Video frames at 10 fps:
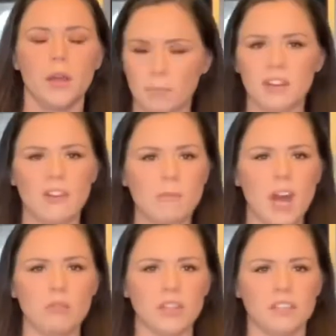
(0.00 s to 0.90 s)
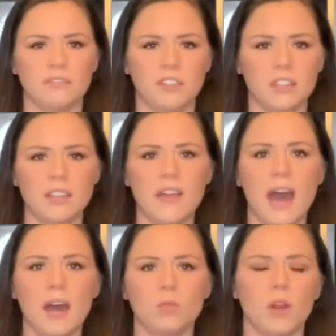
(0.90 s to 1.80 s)
But if I'm not really feeling
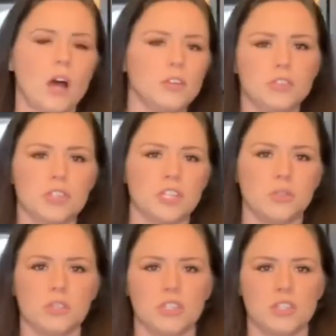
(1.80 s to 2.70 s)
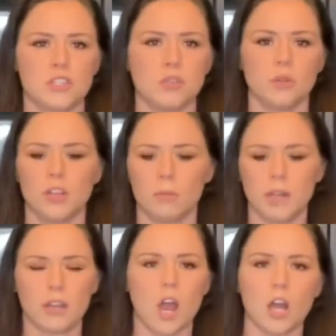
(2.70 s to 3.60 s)
that, what I'll usually do is just do a little bit
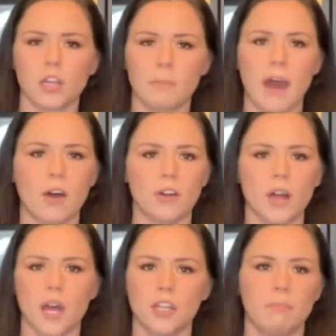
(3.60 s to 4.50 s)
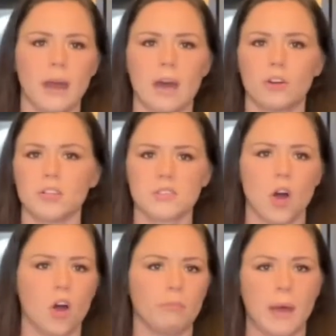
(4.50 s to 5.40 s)
of garlic powder, onion powder,
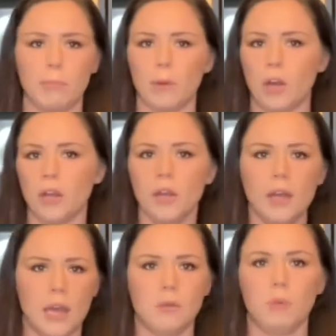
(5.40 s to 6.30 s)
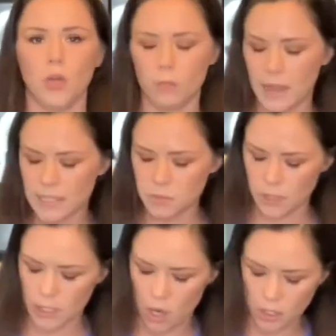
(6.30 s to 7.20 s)
salt, pepper, and boom, that's
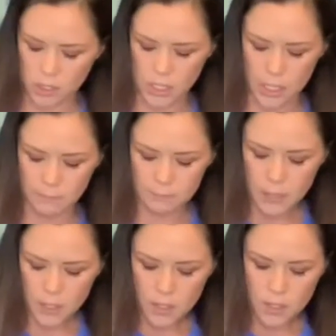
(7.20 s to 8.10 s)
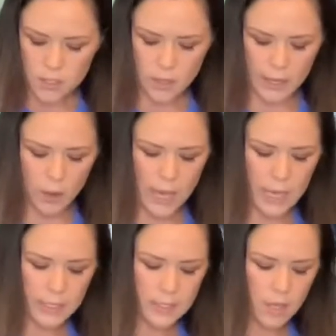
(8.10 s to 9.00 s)
really all you need. So I go
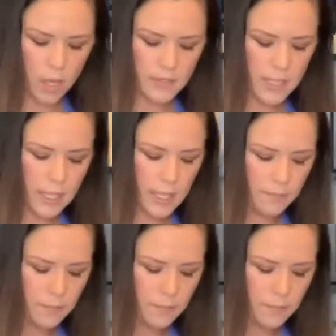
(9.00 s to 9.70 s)
ahead and salt it.